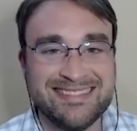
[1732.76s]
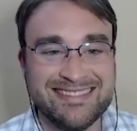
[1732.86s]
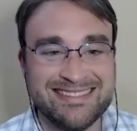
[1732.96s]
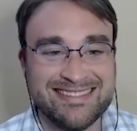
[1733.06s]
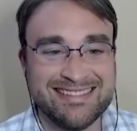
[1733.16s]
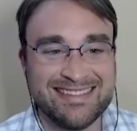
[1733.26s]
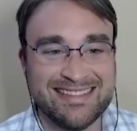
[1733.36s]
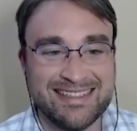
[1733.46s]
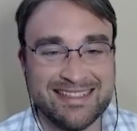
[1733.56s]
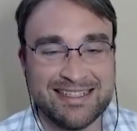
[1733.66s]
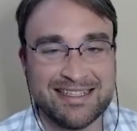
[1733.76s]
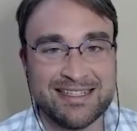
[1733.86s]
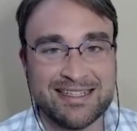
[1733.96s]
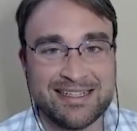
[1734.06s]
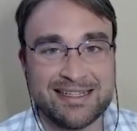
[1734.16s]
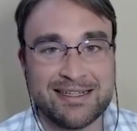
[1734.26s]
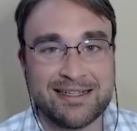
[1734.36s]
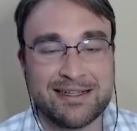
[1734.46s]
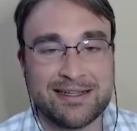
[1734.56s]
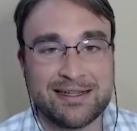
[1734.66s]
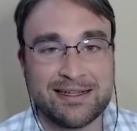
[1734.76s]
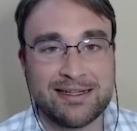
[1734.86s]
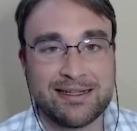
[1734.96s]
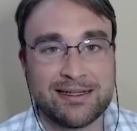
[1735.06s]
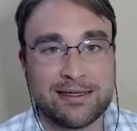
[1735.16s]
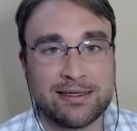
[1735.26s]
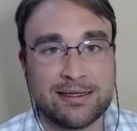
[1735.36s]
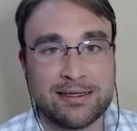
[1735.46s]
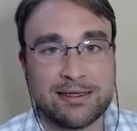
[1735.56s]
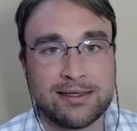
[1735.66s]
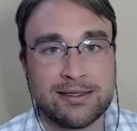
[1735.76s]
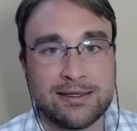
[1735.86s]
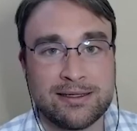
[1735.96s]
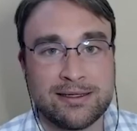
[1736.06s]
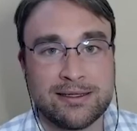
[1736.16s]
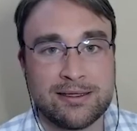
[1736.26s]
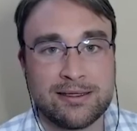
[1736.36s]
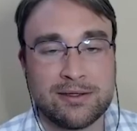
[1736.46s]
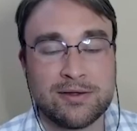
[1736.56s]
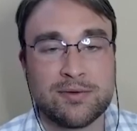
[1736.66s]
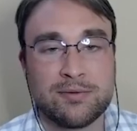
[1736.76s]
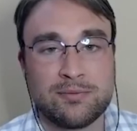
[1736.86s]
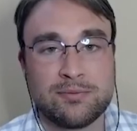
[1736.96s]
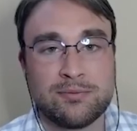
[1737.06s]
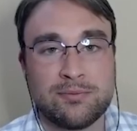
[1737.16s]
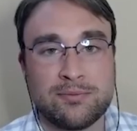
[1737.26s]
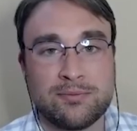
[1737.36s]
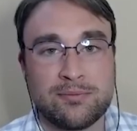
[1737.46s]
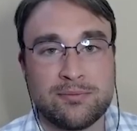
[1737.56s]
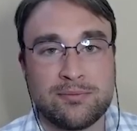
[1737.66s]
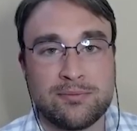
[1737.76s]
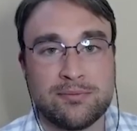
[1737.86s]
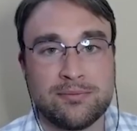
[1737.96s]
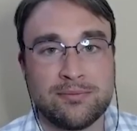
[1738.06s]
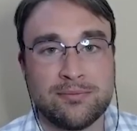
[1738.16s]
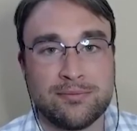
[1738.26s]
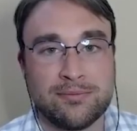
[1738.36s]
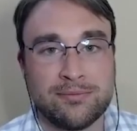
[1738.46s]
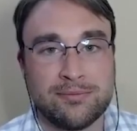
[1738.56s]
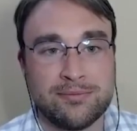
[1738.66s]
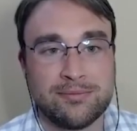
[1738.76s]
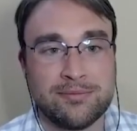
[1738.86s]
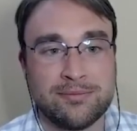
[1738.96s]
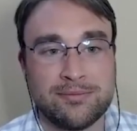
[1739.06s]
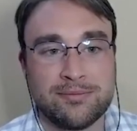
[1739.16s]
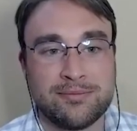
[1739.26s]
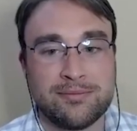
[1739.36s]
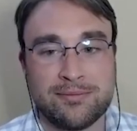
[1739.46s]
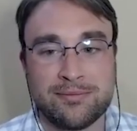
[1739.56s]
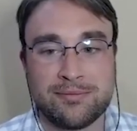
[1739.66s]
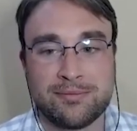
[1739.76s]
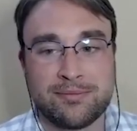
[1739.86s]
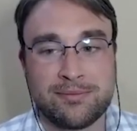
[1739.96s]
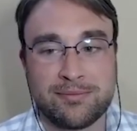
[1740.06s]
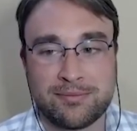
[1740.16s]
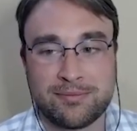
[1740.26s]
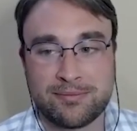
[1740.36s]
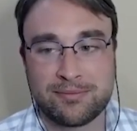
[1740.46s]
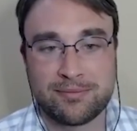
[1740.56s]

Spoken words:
[no speech]